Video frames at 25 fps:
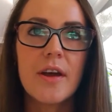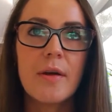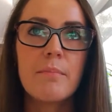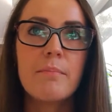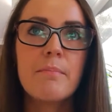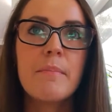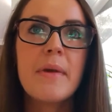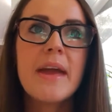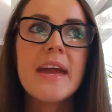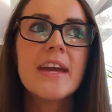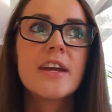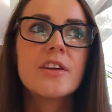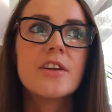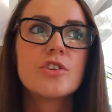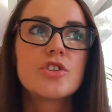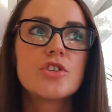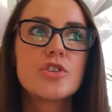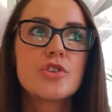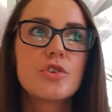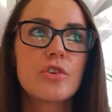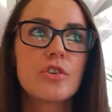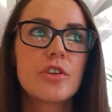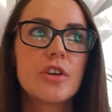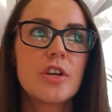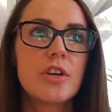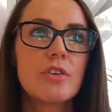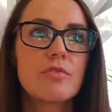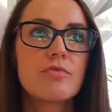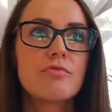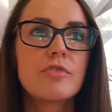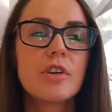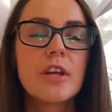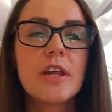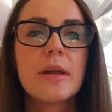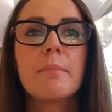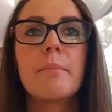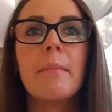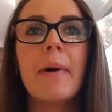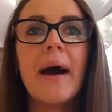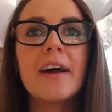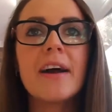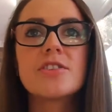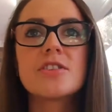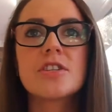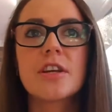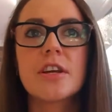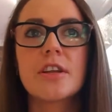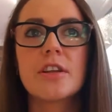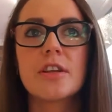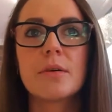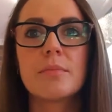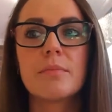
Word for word: and making sure that you're really matching